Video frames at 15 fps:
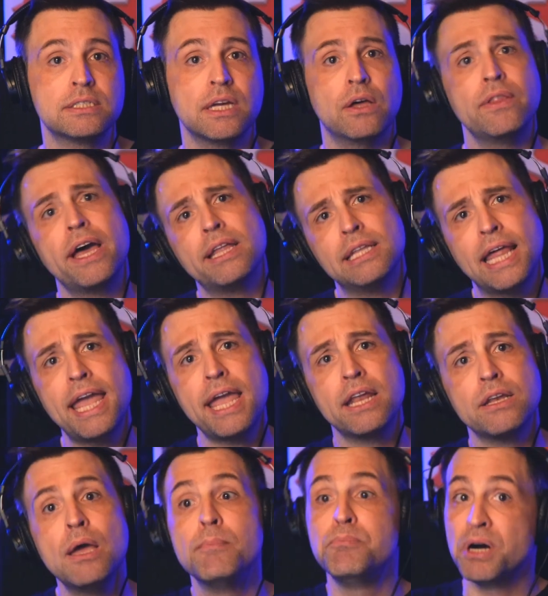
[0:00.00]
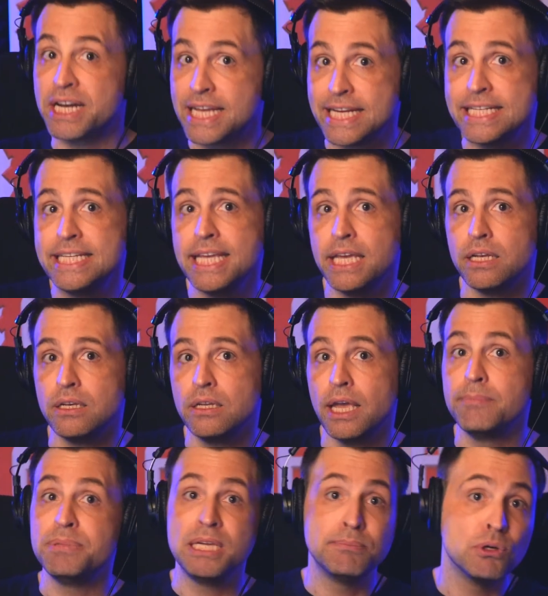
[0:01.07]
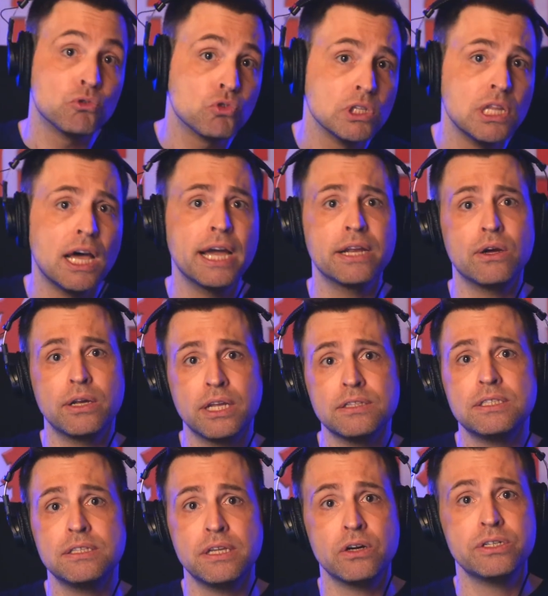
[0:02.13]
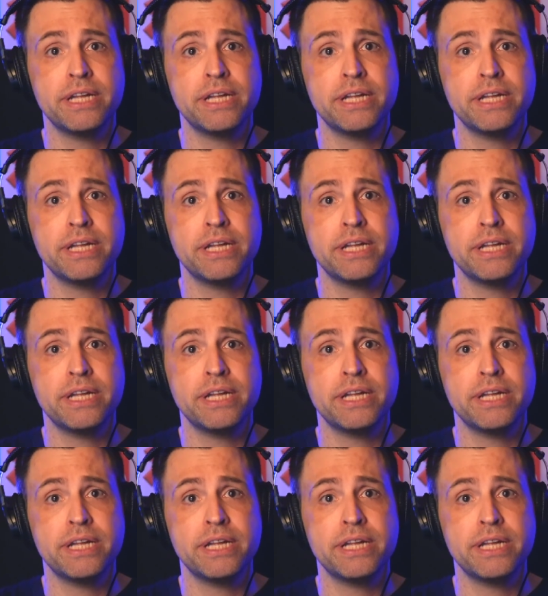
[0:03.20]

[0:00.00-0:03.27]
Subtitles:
sell that land, but he did. And people relied on it to their